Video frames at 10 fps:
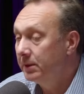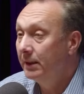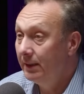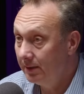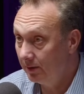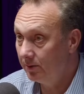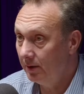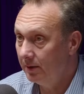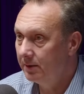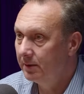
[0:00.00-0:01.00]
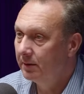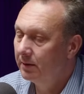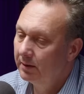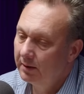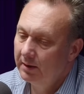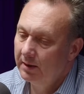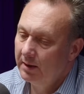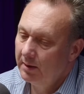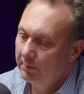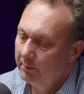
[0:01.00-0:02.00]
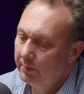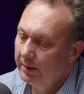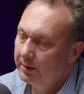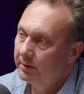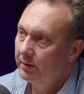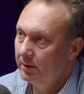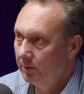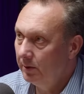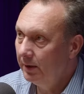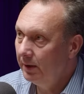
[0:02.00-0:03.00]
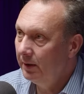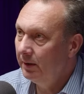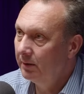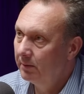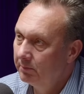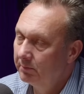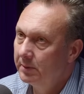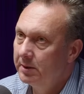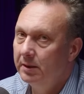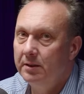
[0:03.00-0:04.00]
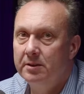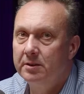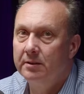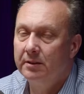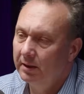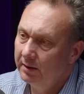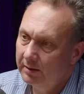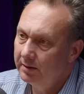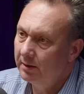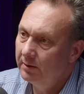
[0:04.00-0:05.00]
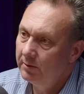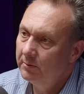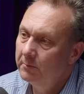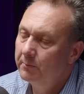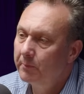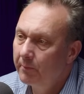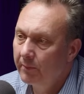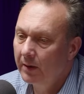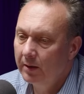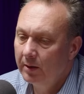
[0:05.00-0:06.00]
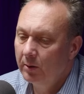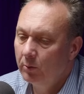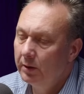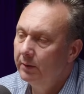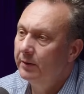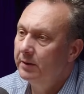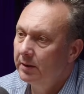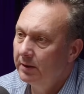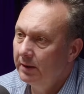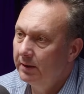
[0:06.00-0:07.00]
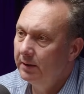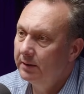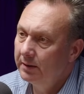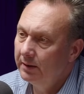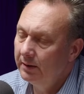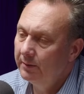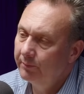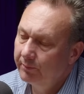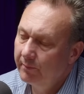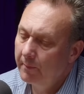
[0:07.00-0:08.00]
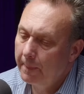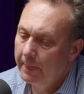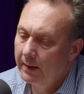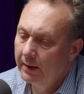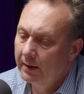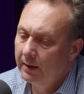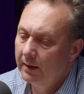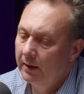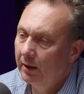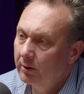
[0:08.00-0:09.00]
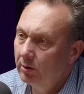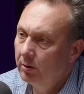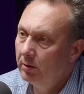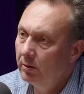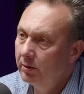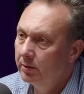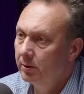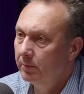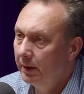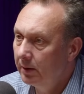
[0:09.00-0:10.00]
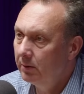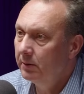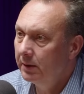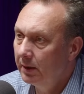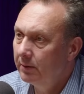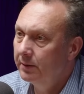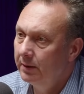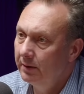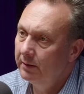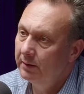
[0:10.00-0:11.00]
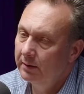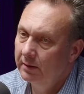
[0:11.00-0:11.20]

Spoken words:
illicit drugs, but gradually, since 10 years ago, we have integrated alcohol, tobacco, and nicotine.